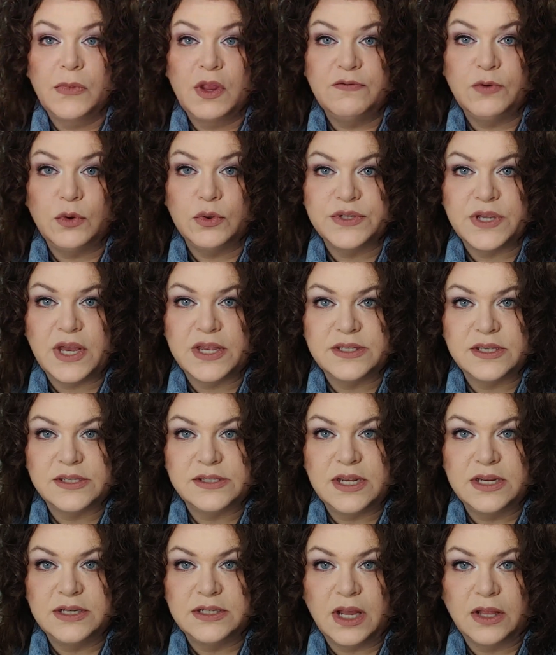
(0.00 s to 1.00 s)
Full size is
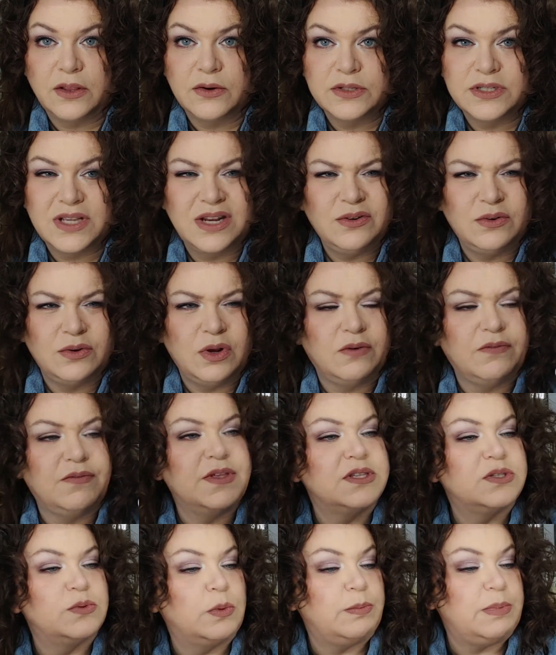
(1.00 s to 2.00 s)
$10. I don't know if
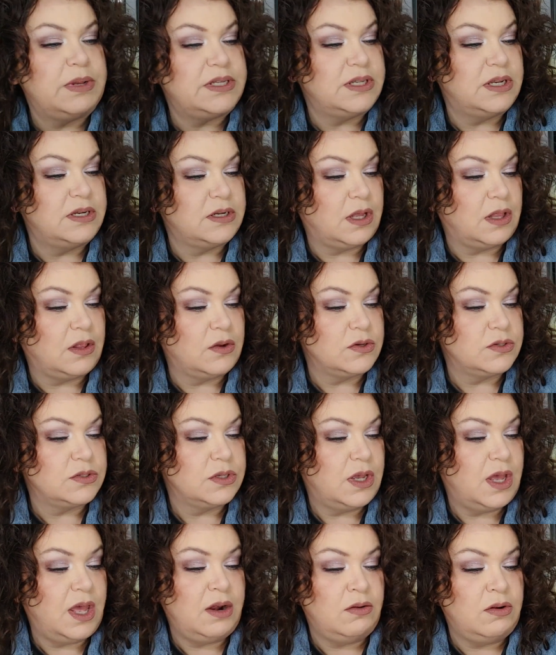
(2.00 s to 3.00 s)
this would be $10.
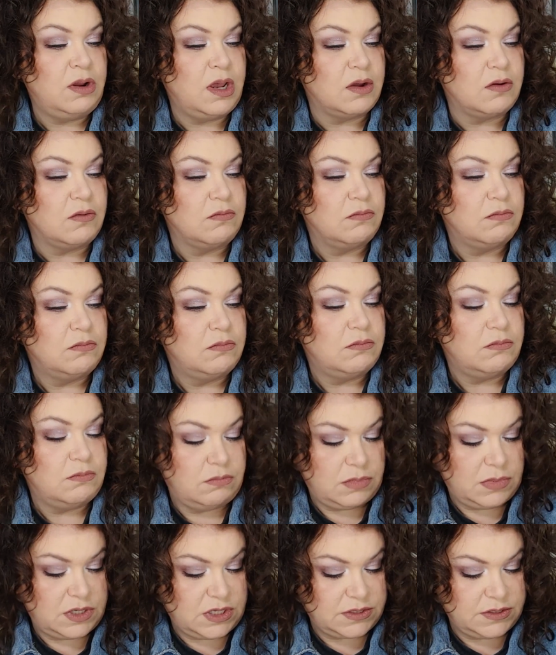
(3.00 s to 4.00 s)
I don't know.
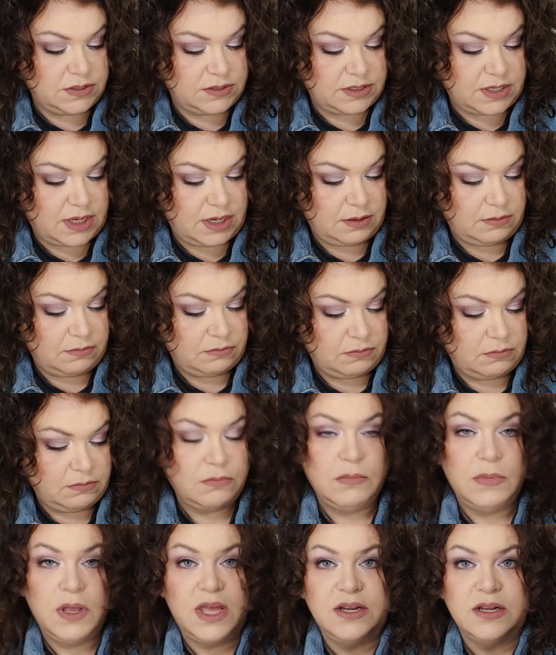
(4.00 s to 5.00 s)
Doesn't say.
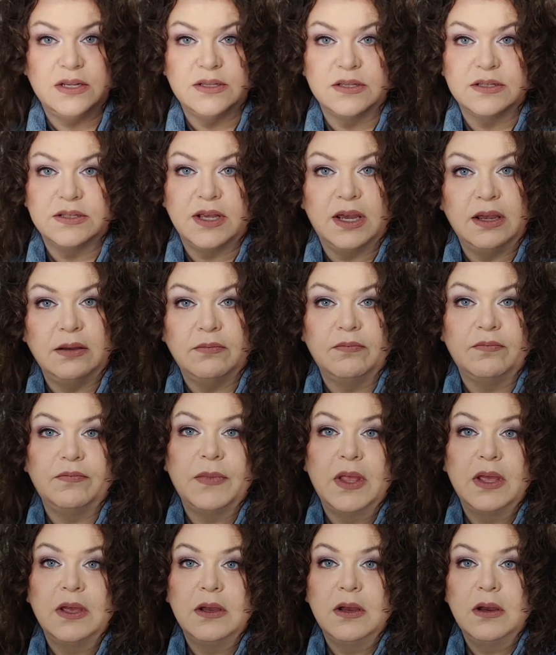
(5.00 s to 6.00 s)
It doesn't say.
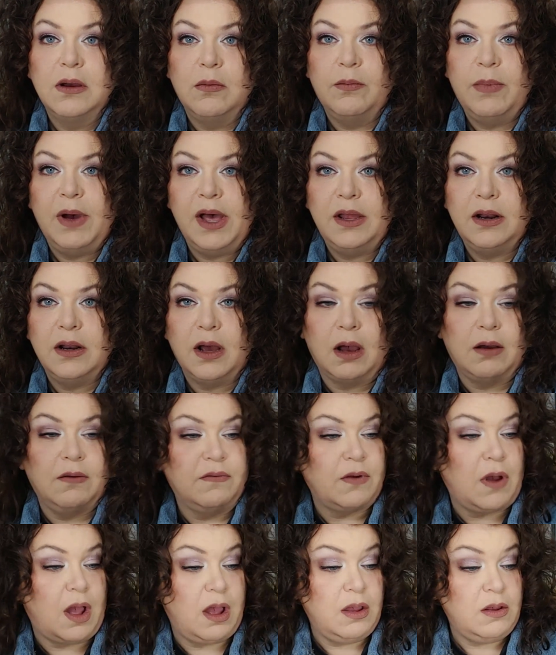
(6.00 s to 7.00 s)
But
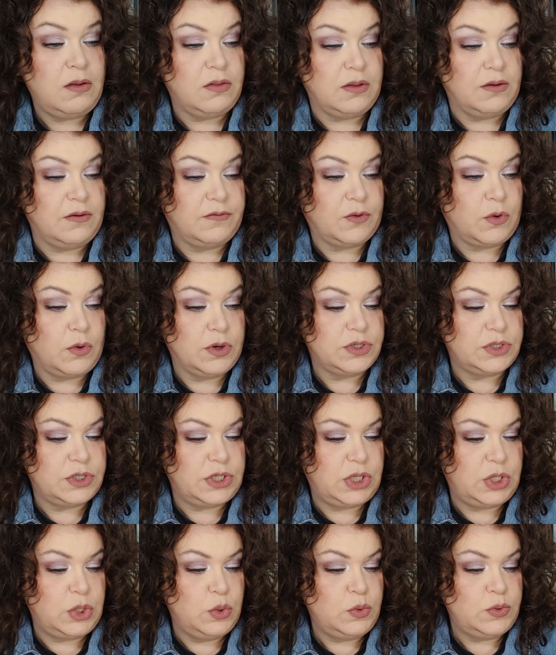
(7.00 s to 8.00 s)
I'll, uh, I'll of course
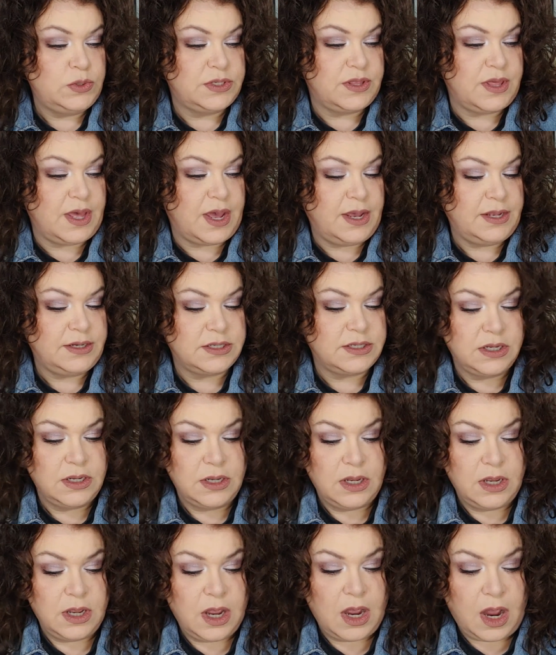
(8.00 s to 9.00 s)
use that.
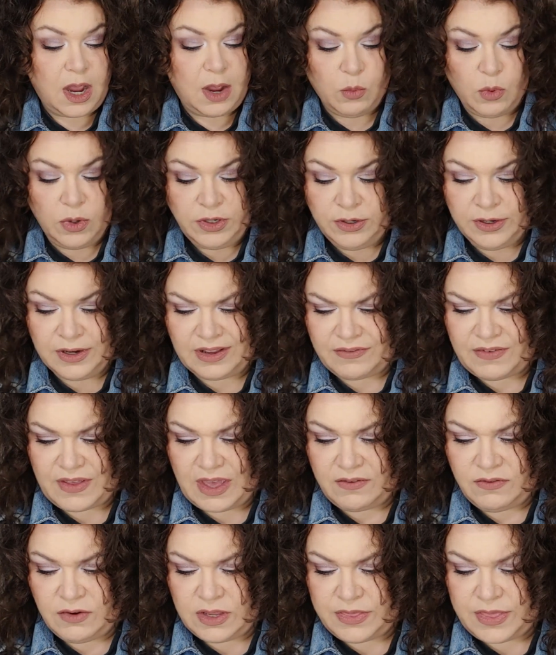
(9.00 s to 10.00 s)
I'm wondering if
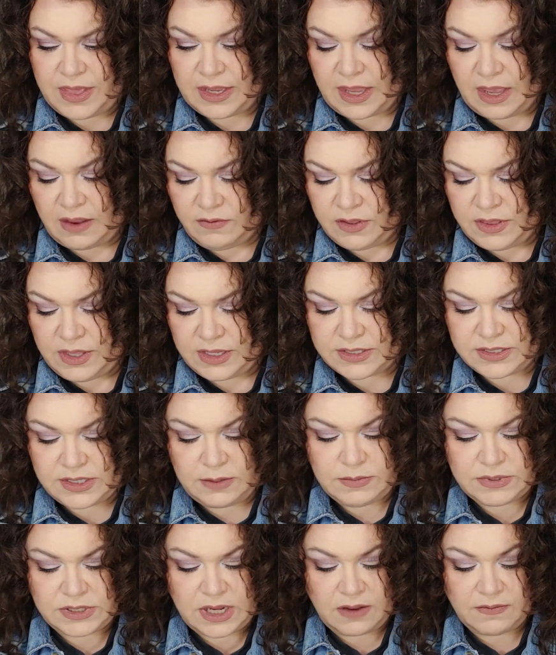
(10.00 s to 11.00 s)
everything, everything
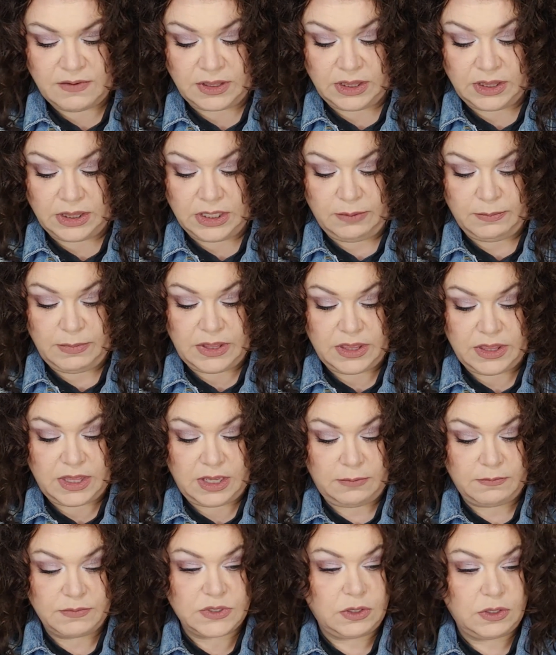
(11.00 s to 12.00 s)
seems to have a lemon
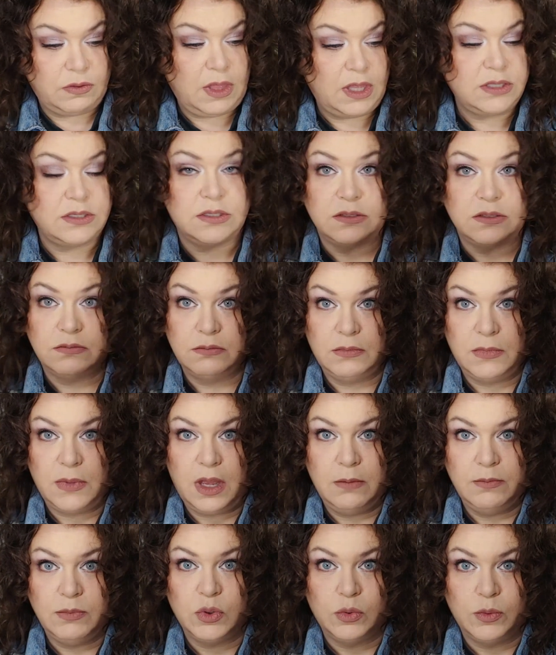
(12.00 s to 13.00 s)
theme. So that's,
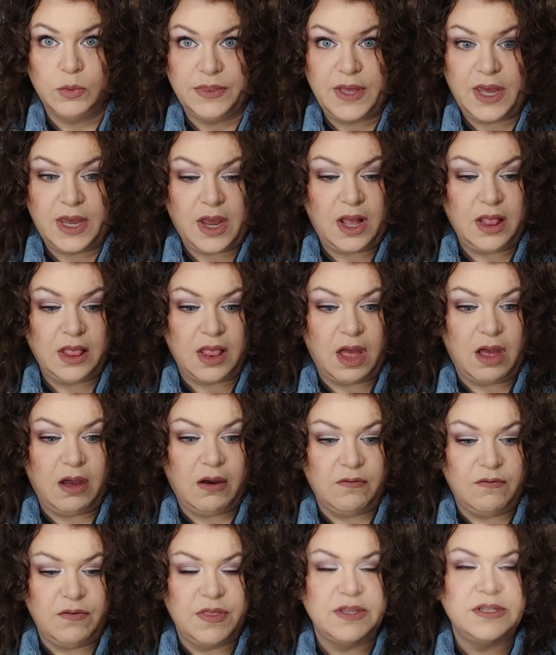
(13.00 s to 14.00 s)
I'm cool with that. I
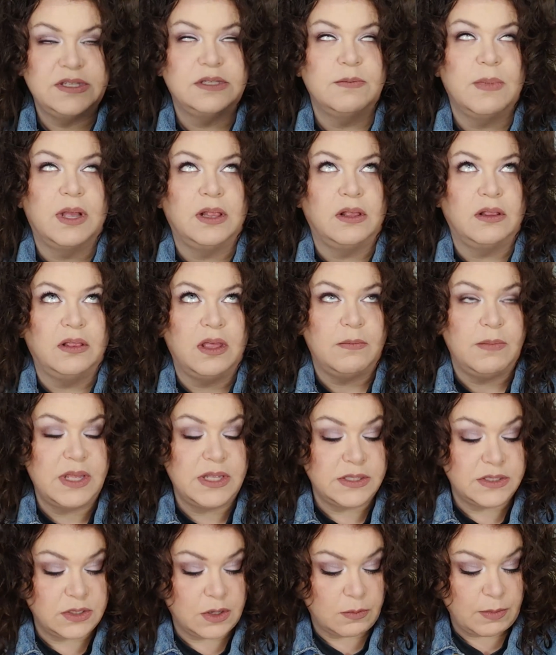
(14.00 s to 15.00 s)
love the smell of
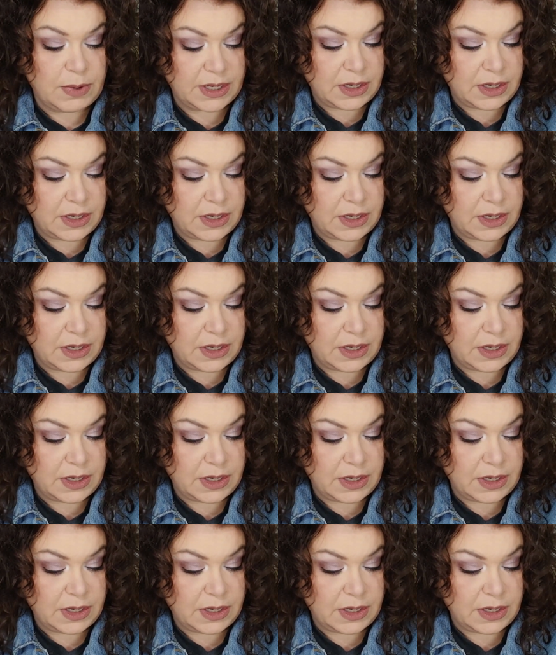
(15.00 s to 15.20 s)
lemons. Oh my